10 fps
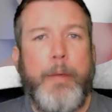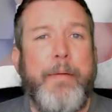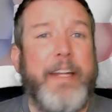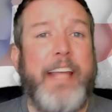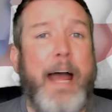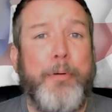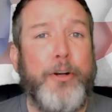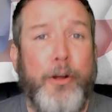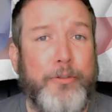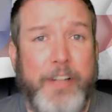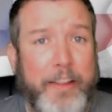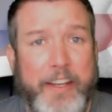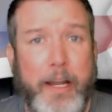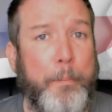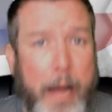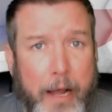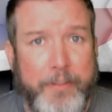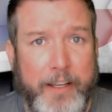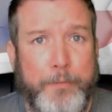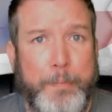Maybe Tapper knows nothing about
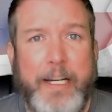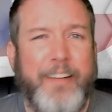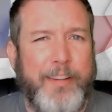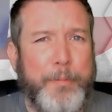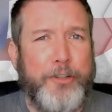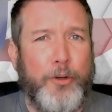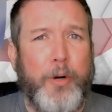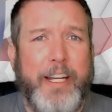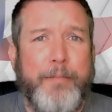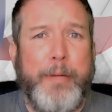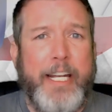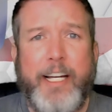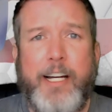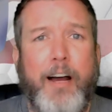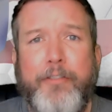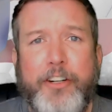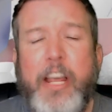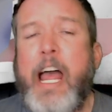this because the majority of media coverage